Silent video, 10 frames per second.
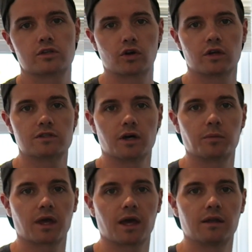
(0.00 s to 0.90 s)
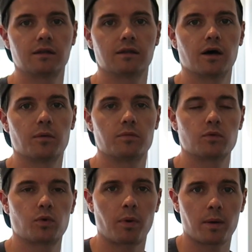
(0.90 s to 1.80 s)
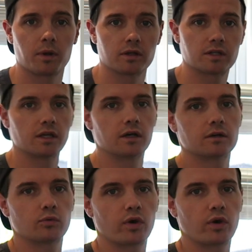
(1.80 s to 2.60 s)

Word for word: cooking time again. Um, we're prepping our dinner.